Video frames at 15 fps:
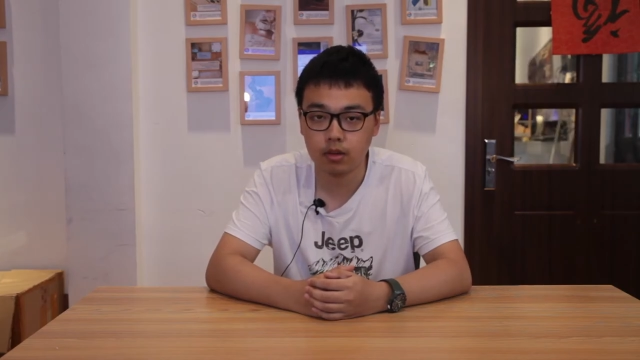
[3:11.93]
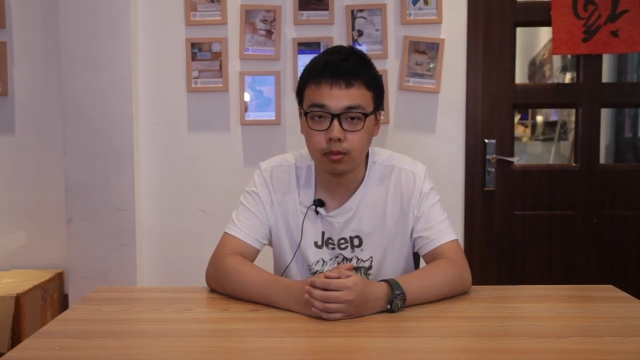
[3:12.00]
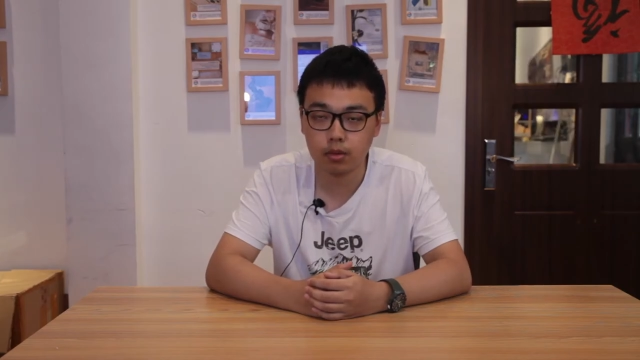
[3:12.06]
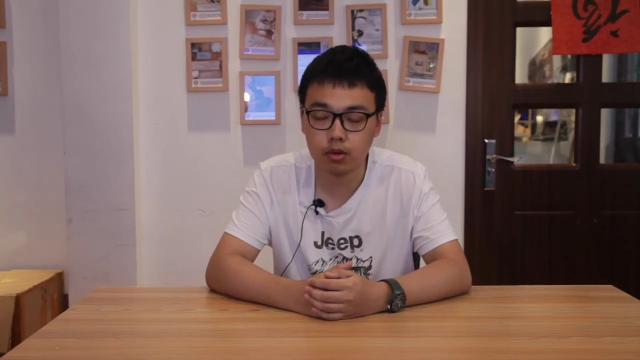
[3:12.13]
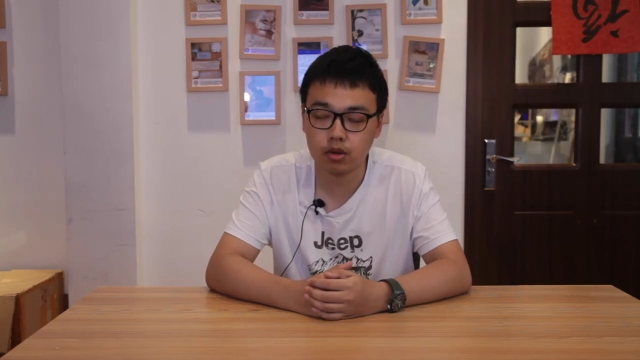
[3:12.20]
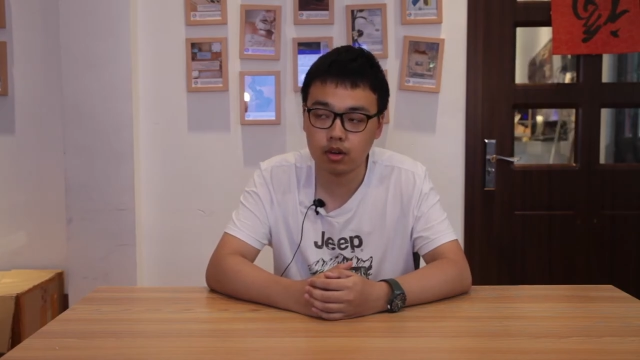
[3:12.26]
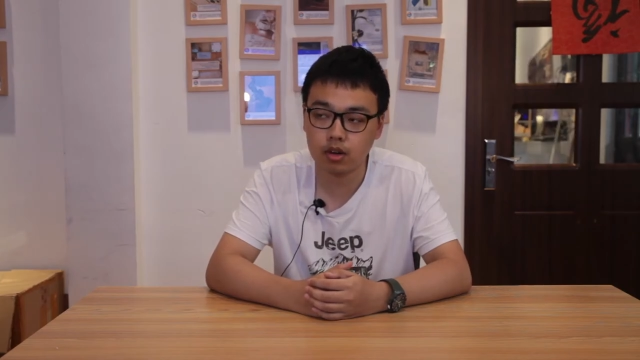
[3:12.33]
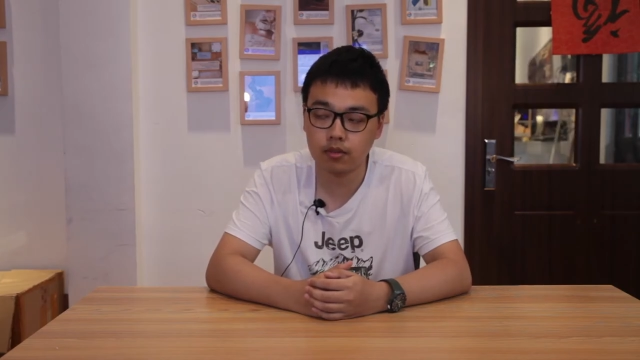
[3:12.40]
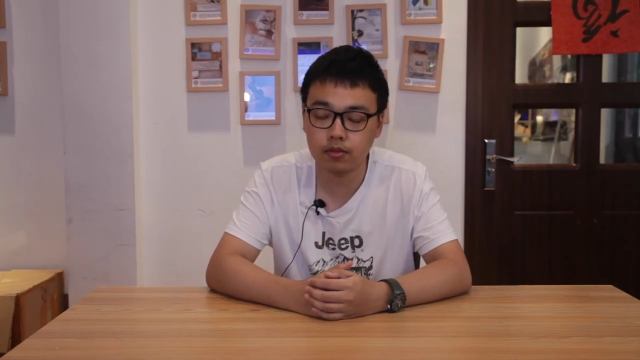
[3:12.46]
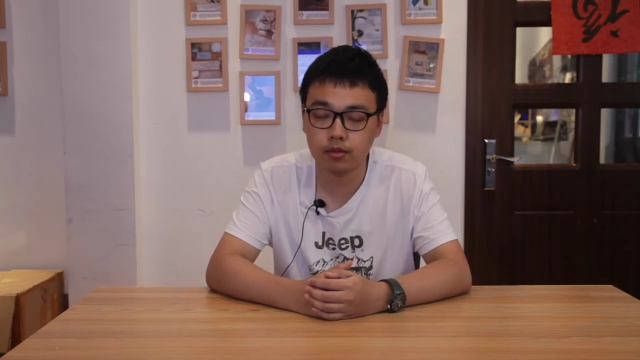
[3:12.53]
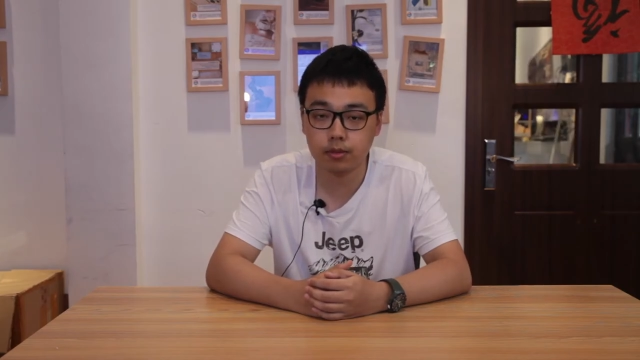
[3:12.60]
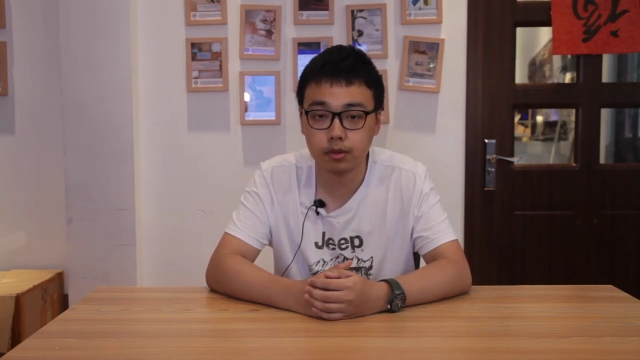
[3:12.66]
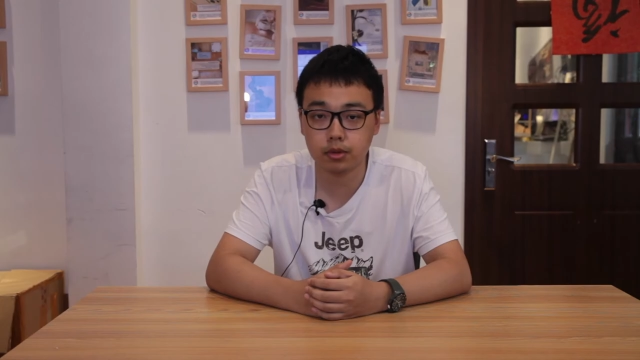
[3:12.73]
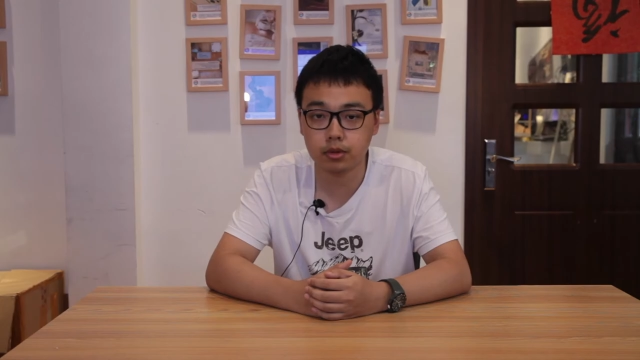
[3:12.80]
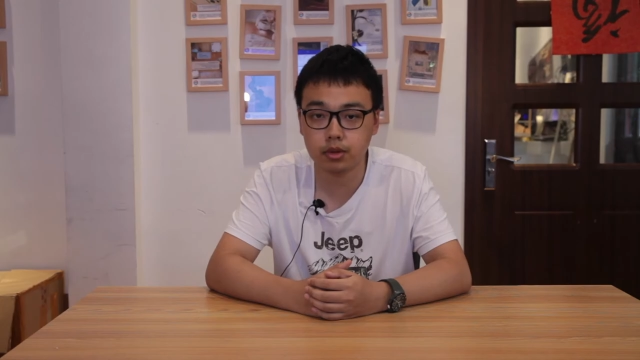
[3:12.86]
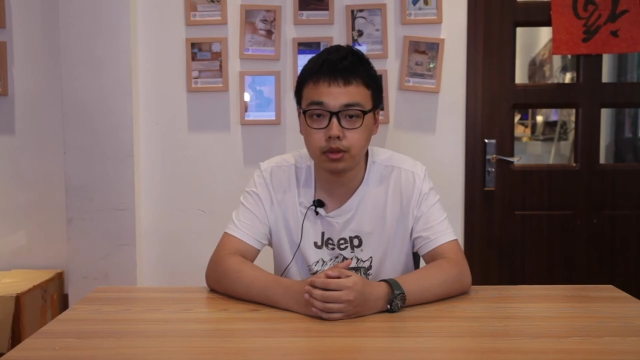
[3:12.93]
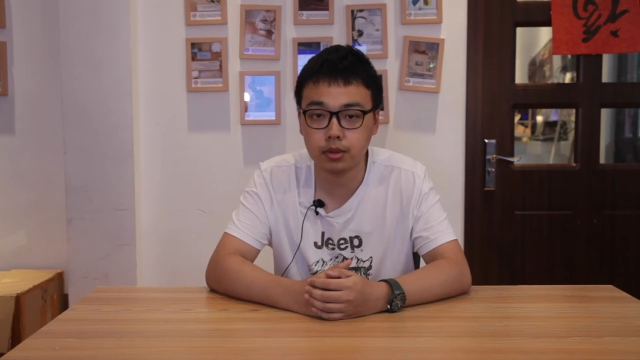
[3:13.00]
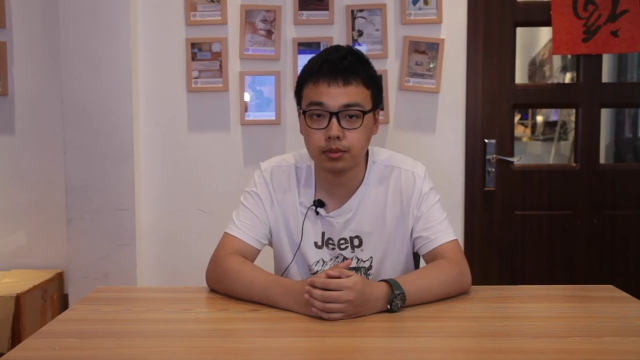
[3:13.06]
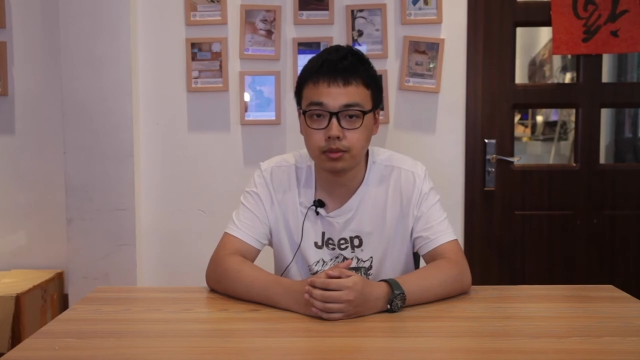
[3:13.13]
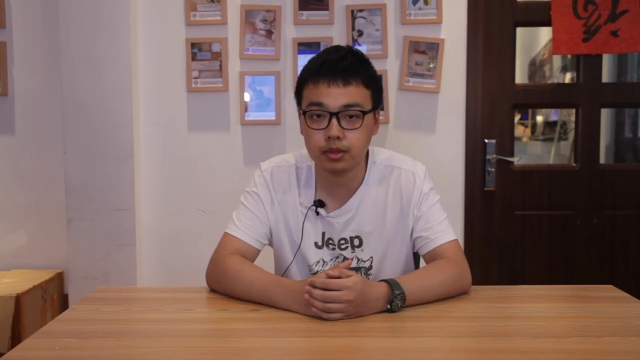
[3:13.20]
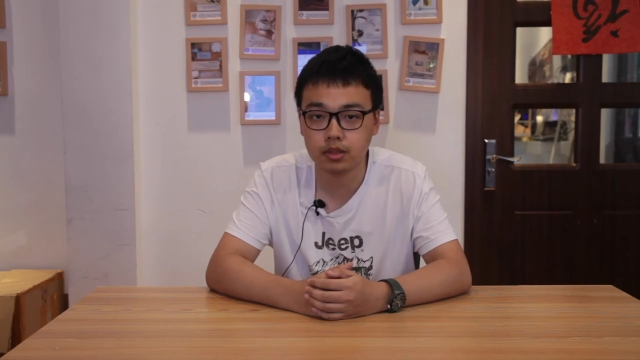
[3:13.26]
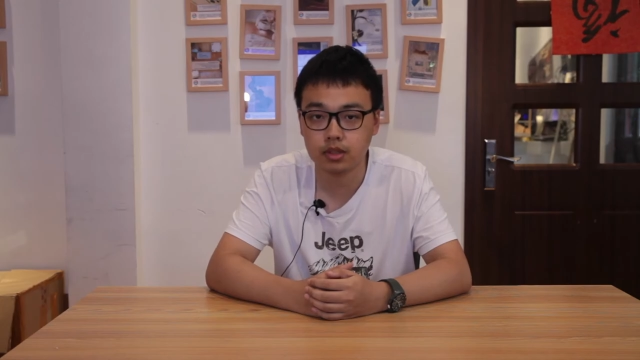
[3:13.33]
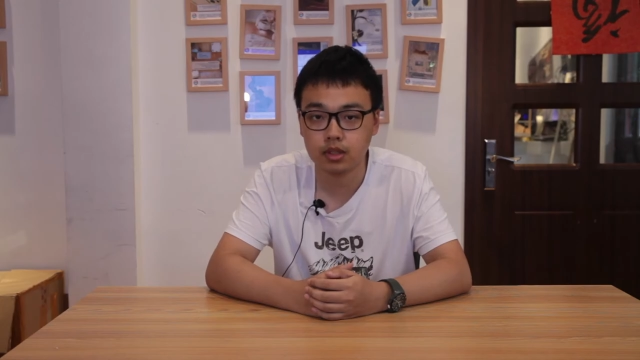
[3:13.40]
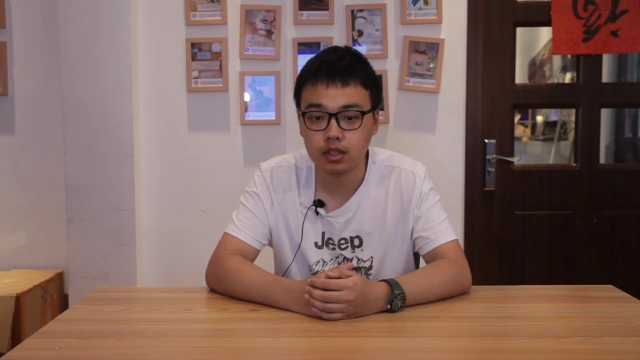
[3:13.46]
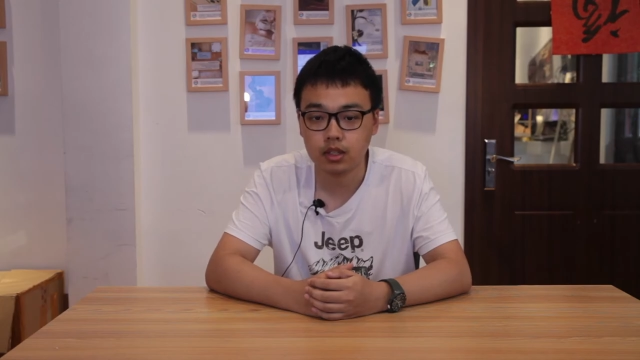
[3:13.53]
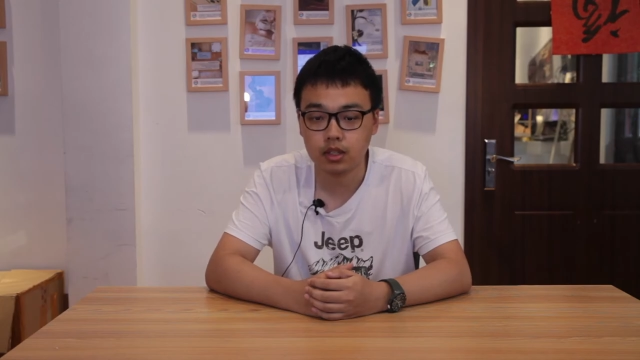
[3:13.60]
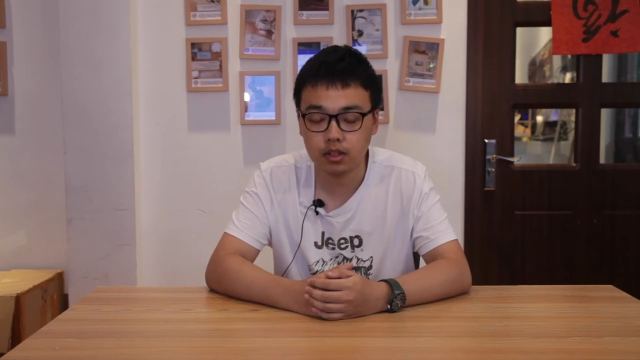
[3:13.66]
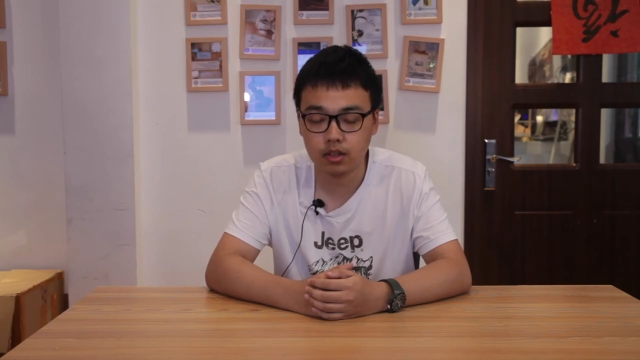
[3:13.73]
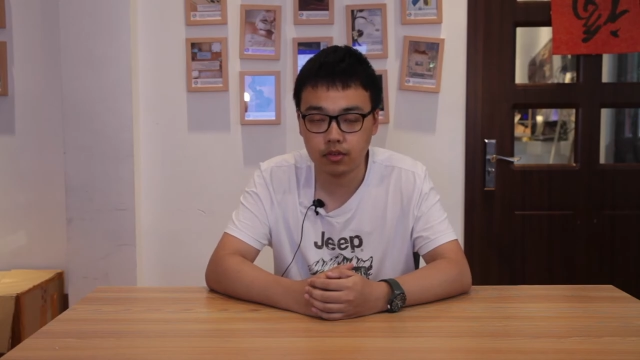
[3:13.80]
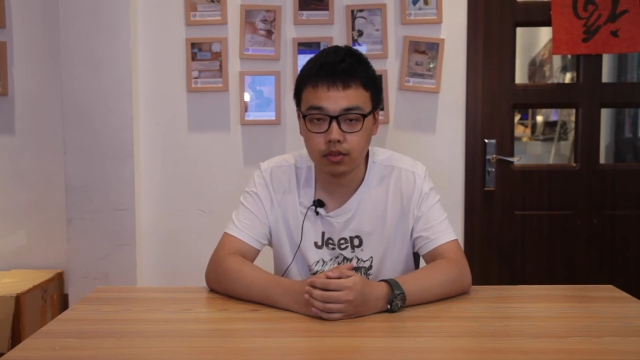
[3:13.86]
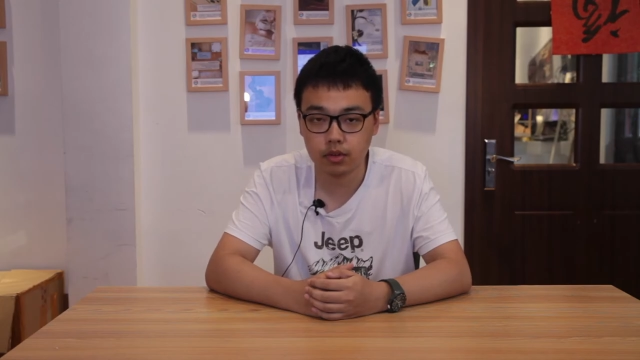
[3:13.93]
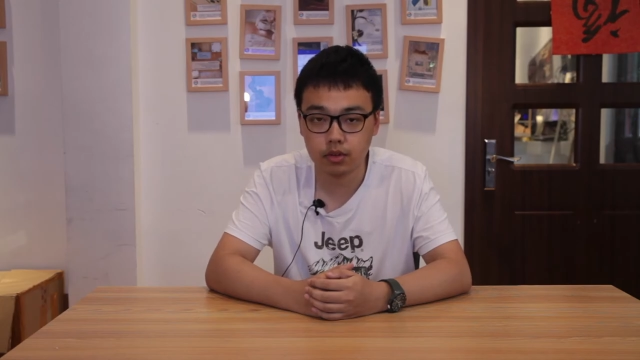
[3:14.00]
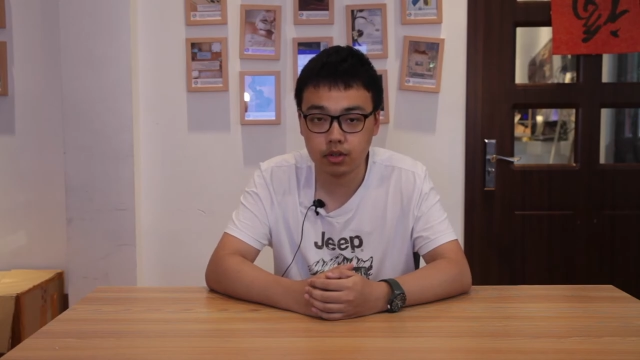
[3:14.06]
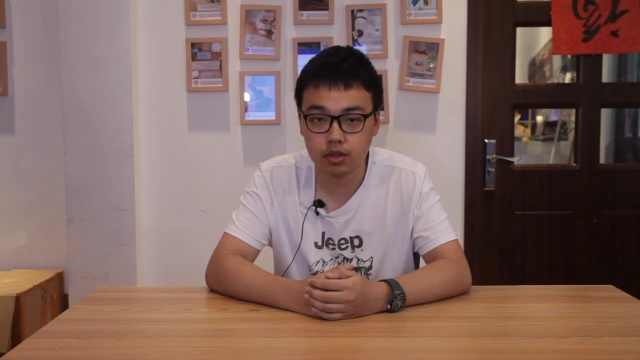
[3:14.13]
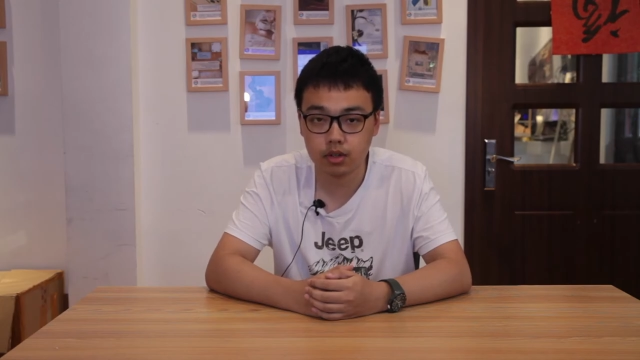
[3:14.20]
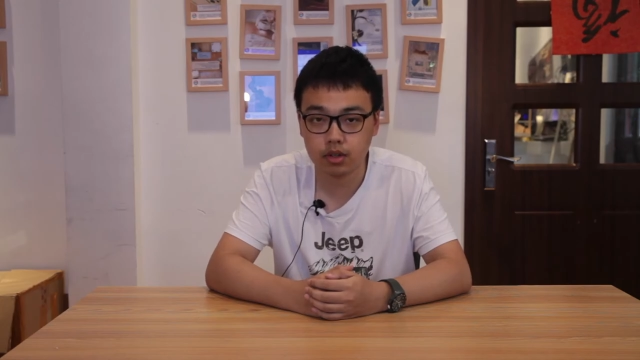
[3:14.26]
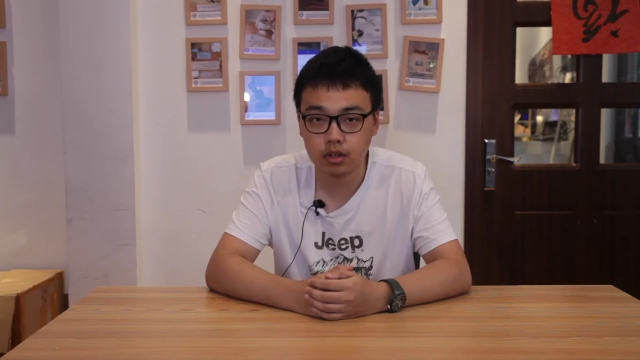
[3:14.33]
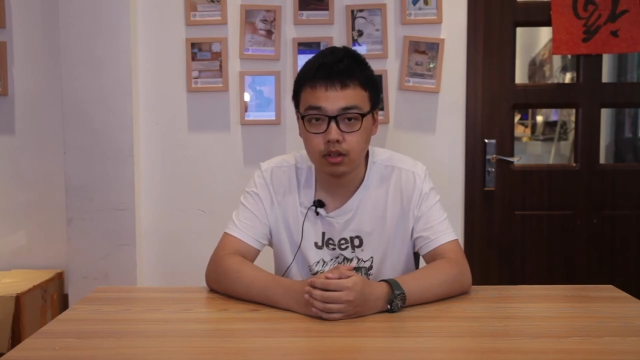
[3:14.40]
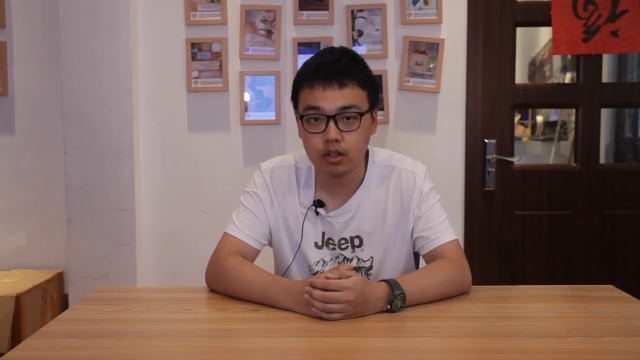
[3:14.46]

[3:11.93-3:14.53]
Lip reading: more comfortable trips in the future.